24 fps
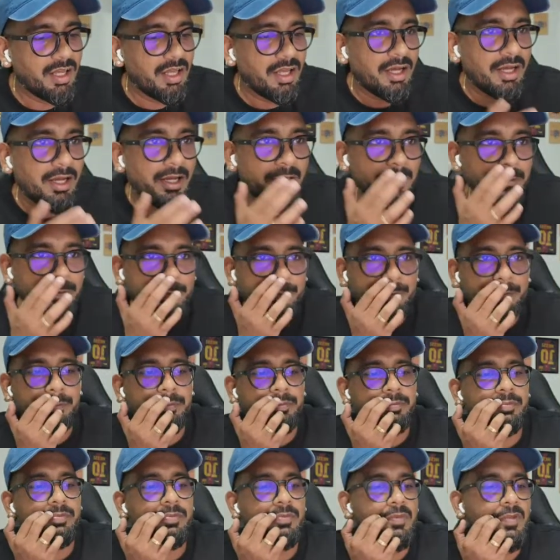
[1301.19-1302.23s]
Uh,
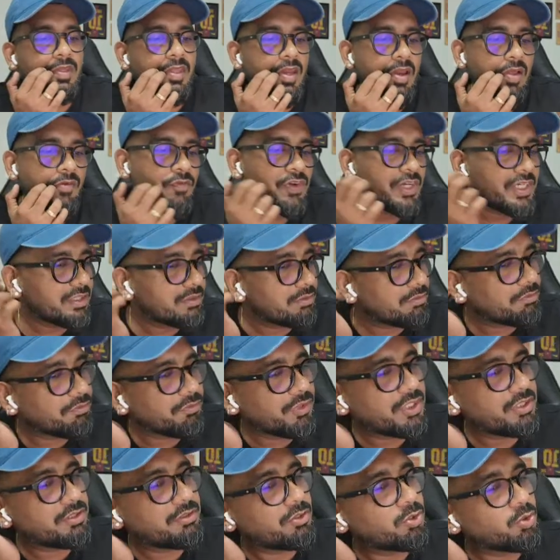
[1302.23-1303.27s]

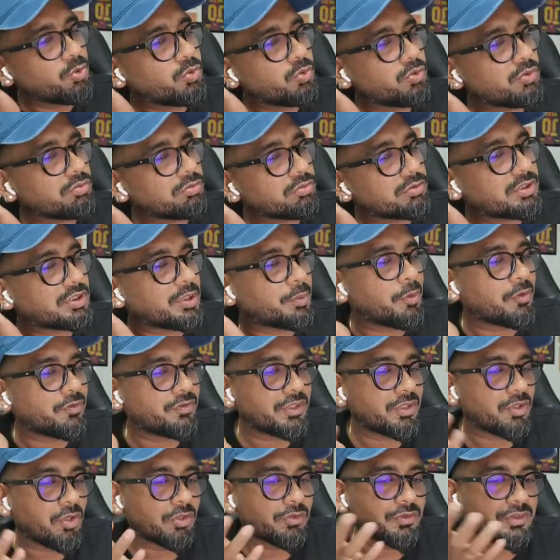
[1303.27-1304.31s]
we'll do some of
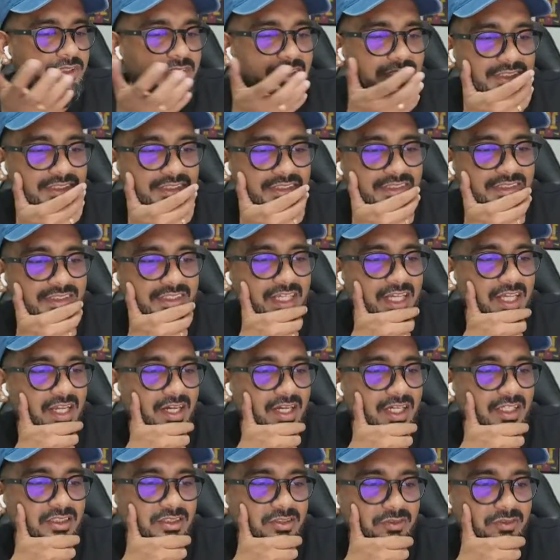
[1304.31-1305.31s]
the conversations here, right?